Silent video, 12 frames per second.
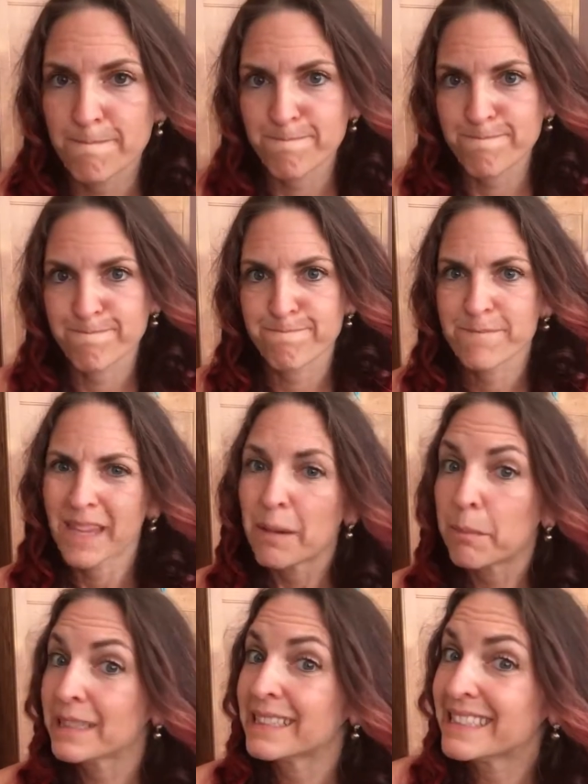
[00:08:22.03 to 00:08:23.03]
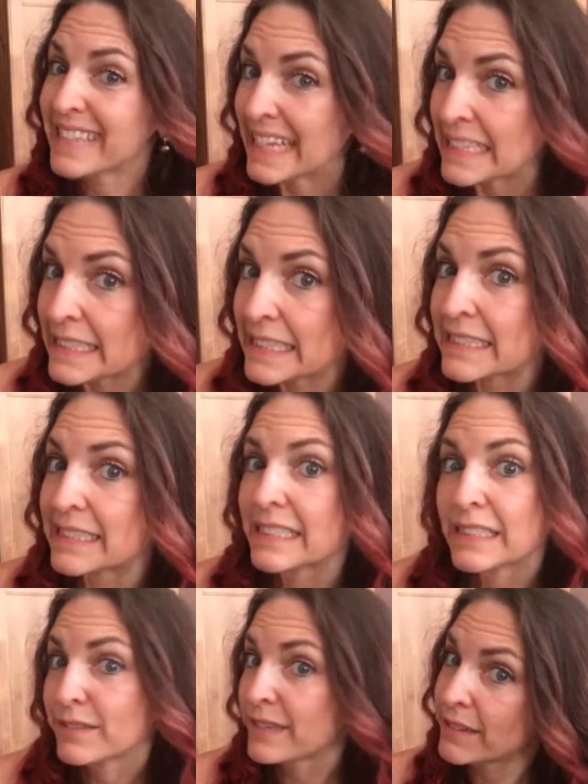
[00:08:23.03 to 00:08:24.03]
But the daddy isn't
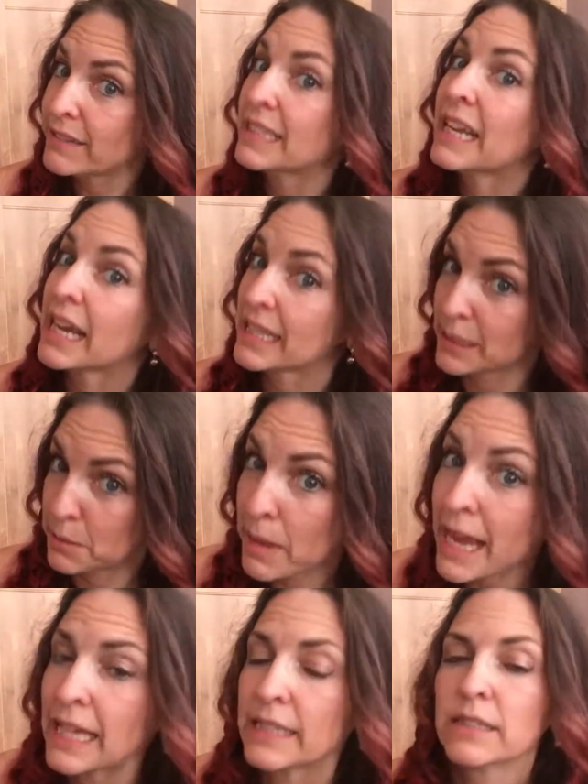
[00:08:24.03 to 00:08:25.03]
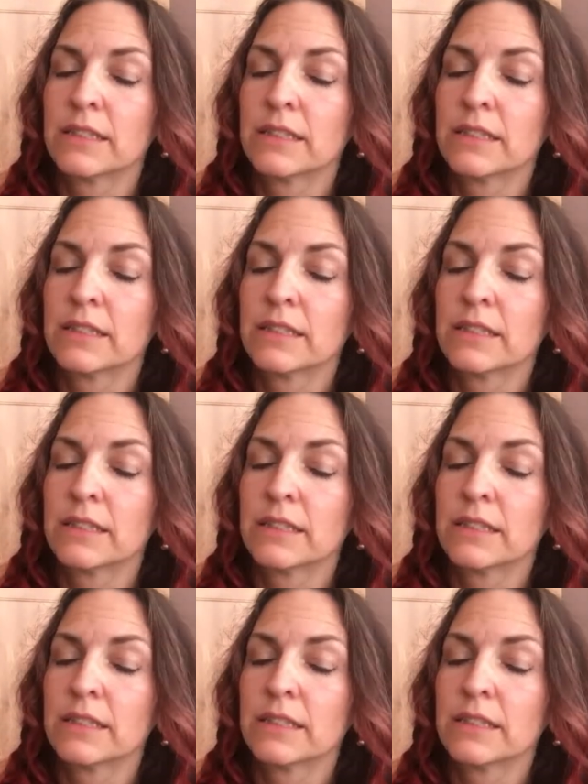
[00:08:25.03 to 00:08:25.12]
a very nice man.